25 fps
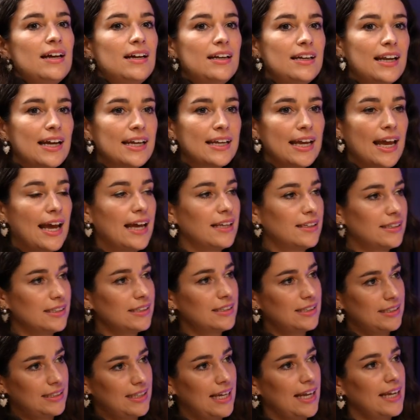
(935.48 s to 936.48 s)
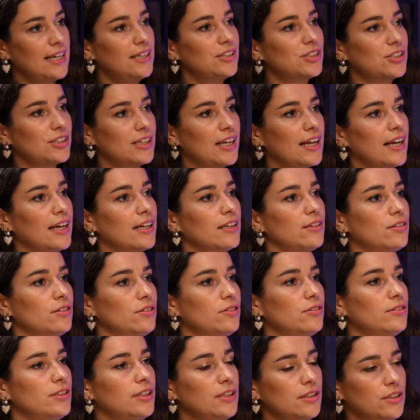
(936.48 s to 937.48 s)
like at this stage, like
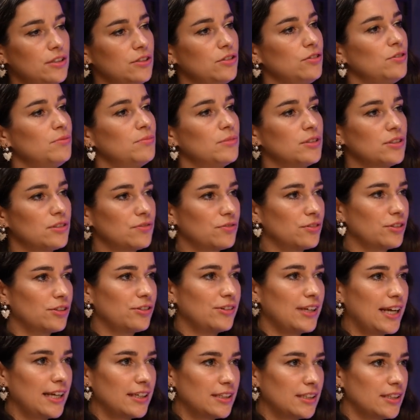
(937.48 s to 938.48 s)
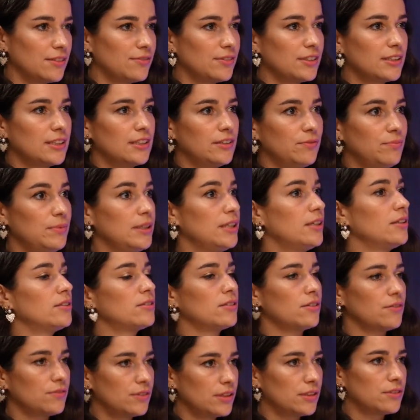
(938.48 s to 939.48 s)
you need humans for creativity because
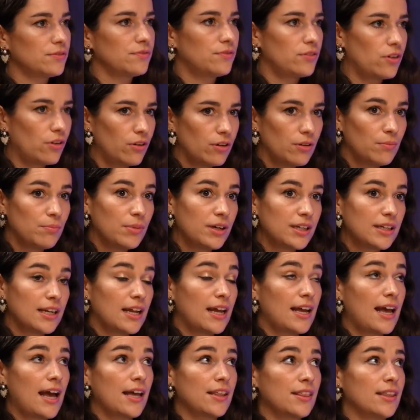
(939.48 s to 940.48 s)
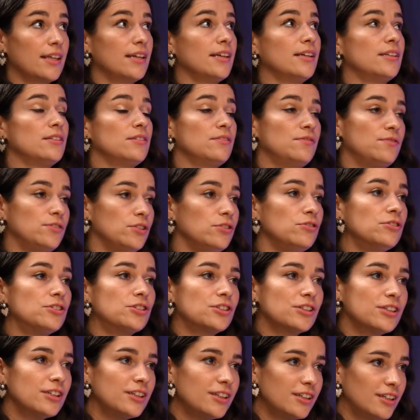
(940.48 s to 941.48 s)
of these flaws. But I think in the
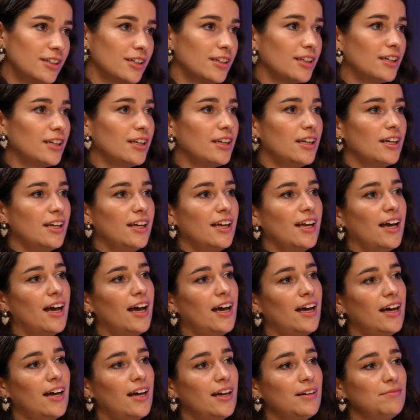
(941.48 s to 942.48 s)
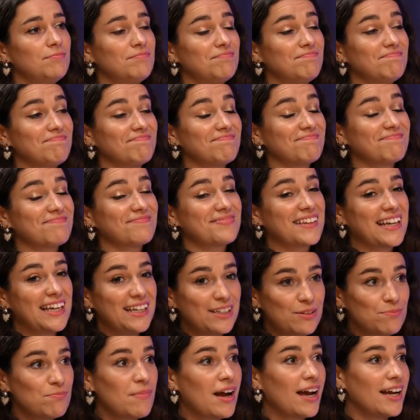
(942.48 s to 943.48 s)
future,
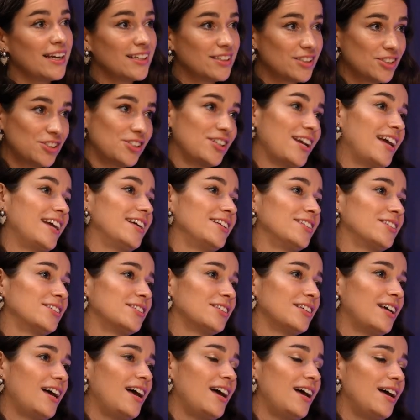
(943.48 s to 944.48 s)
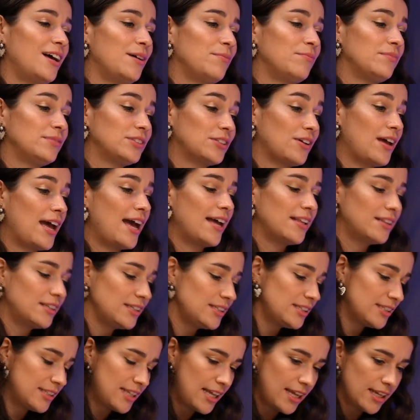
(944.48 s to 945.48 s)
it might change. So at
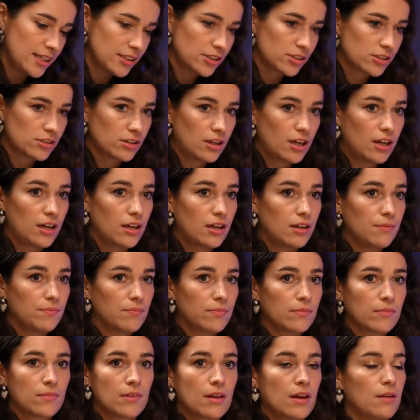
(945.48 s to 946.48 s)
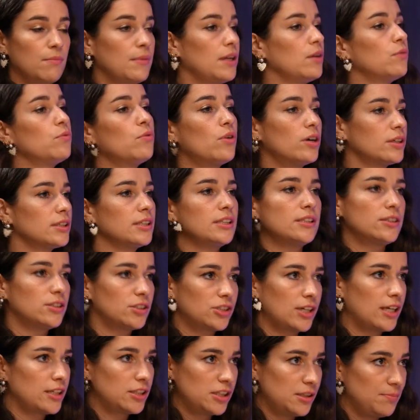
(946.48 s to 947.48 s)
this stage, I mean, what is
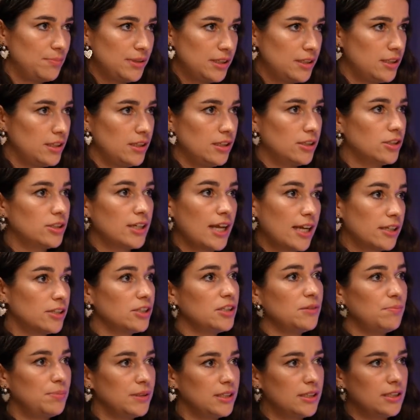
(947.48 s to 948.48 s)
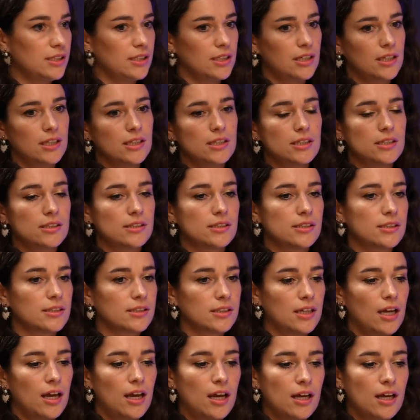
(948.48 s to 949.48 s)
ChatGPT? ChatGPT is